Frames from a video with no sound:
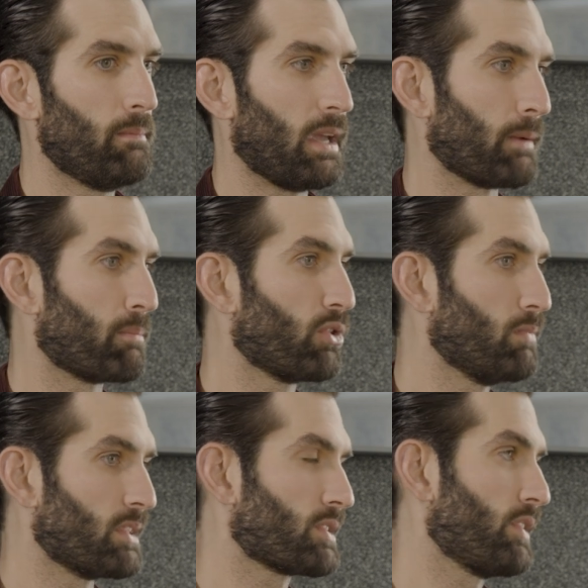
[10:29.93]
make
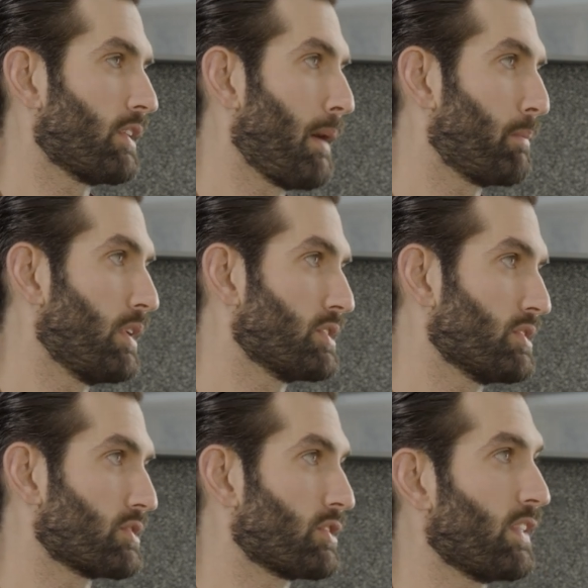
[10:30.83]
improvements to their
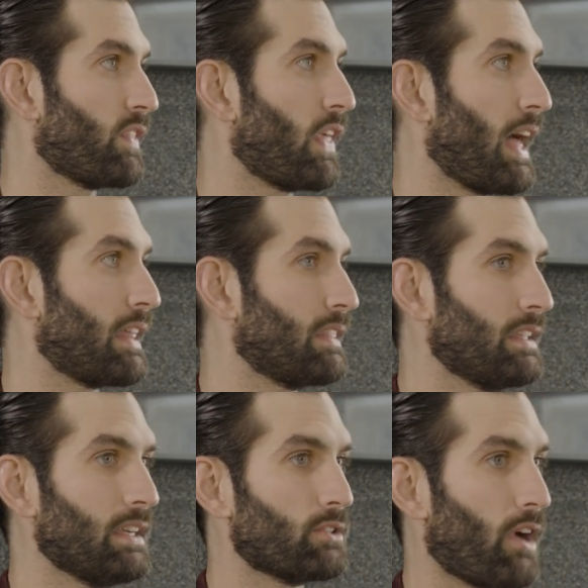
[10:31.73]
operations so that
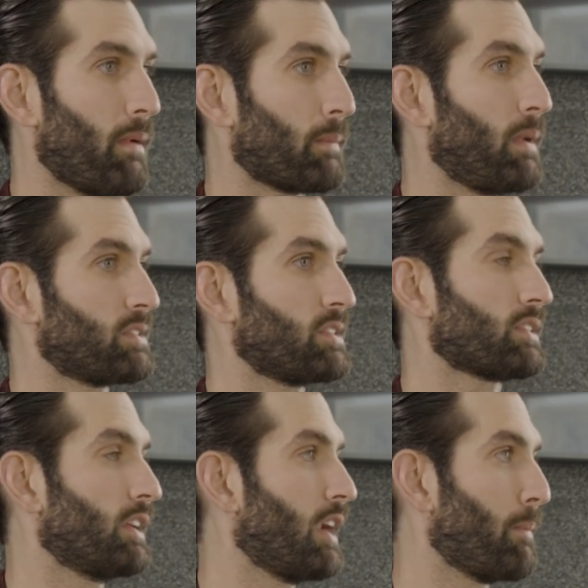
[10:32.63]
the drawback process
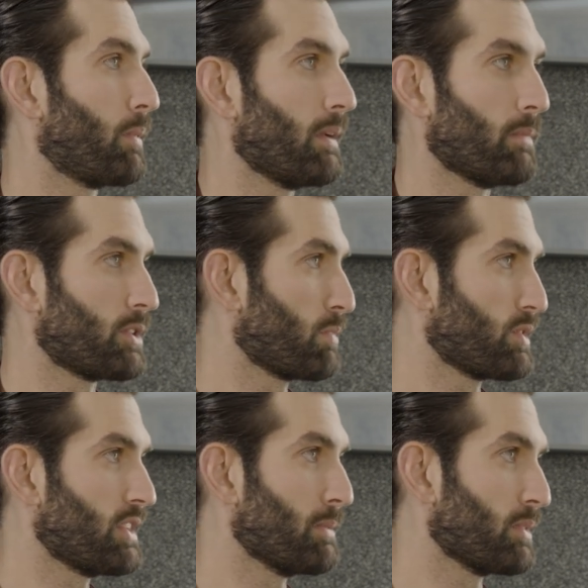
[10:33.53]
can operate much more
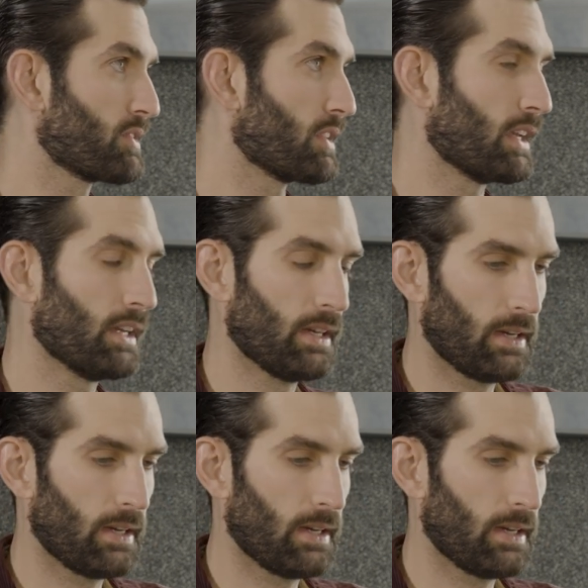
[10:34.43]
seamlessly.